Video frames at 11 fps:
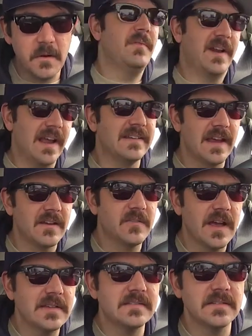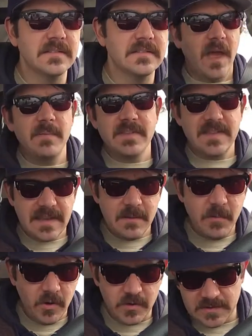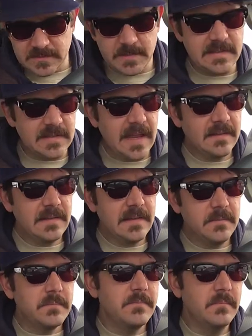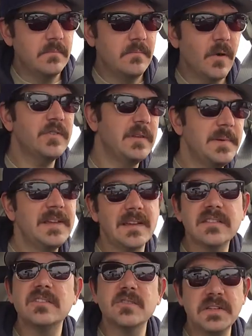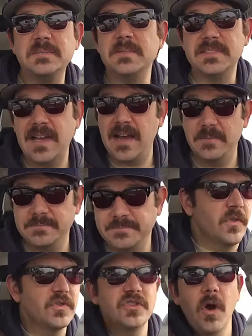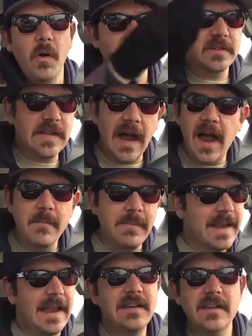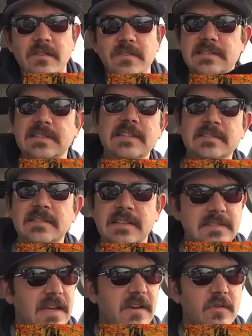but I digress. I've been thinking about Christmas lately, mostly because it's Christmas time. There's no other time in any other season that's like